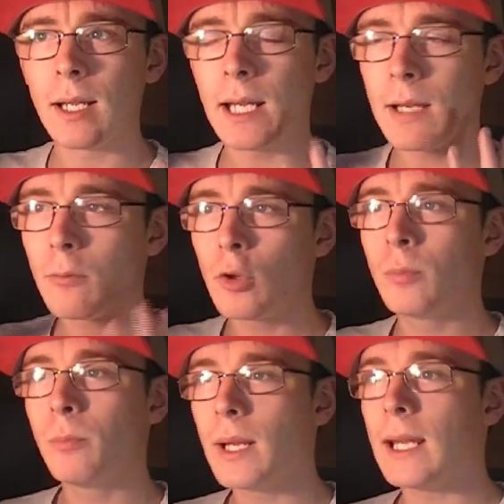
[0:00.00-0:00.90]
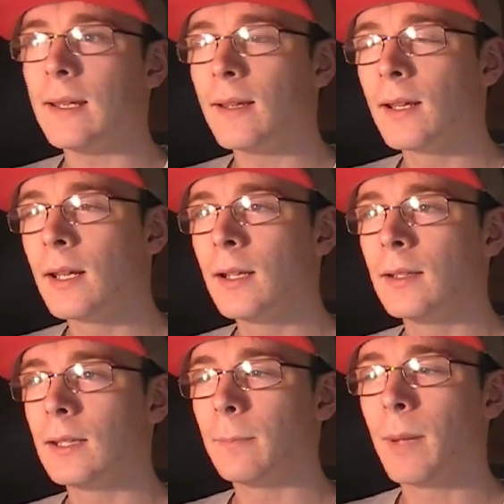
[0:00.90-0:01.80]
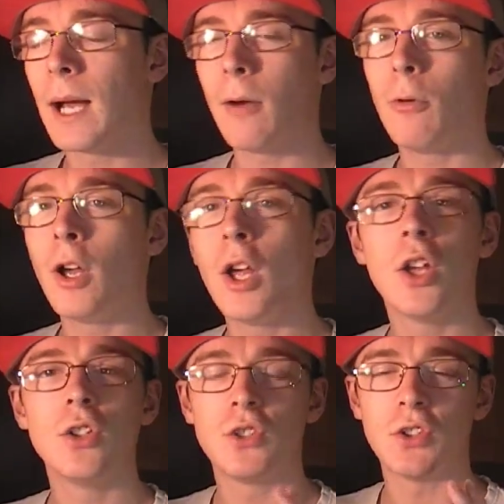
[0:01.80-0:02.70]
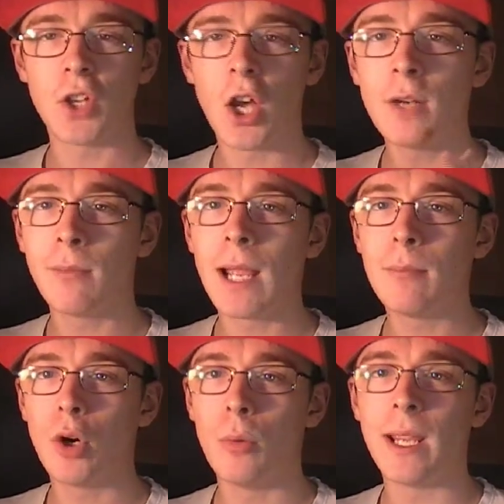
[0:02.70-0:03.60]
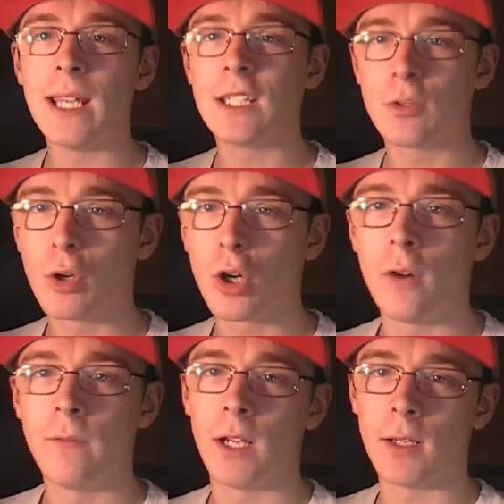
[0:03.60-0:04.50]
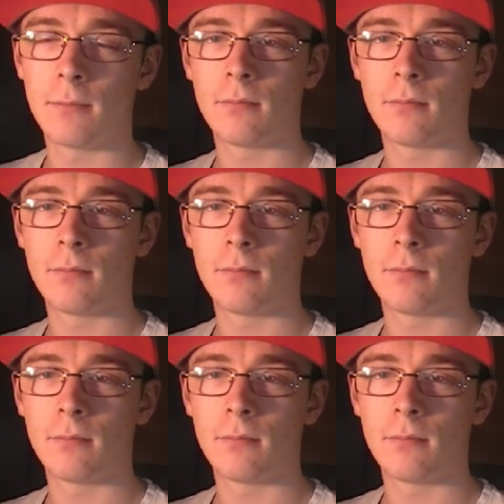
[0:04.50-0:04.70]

it would be the power to turn my mum into a coffee.